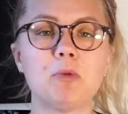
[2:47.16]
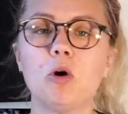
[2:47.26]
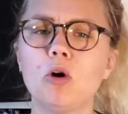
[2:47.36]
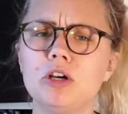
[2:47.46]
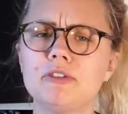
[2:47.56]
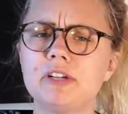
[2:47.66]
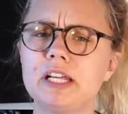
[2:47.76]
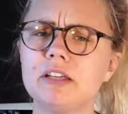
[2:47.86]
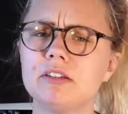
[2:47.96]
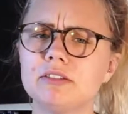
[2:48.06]
not
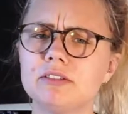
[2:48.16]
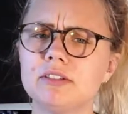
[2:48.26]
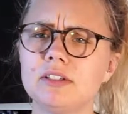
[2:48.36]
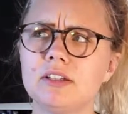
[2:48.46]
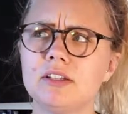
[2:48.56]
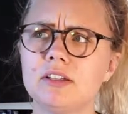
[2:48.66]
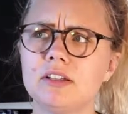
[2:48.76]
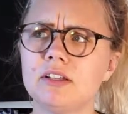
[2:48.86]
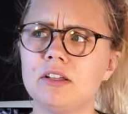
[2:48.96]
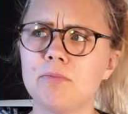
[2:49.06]
overly
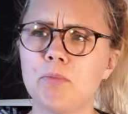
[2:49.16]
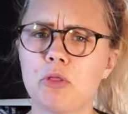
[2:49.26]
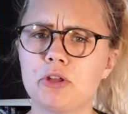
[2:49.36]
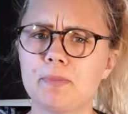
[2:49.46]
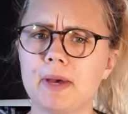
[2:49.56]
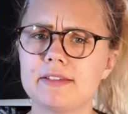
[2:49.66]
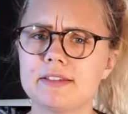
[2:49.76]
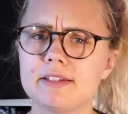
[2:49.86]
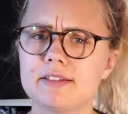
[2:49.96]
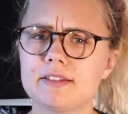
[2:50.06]
bothered about
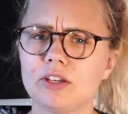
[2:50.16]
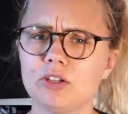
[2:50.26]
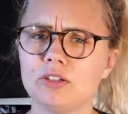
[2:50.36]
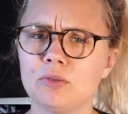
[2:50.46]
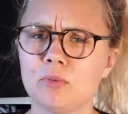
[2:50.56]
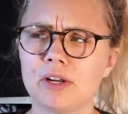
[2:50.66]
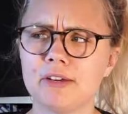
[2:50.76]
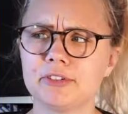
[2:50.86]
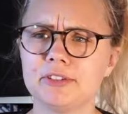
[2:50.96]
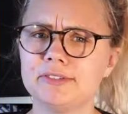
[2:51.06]
it, so
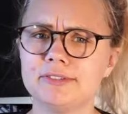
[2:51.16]
whatever.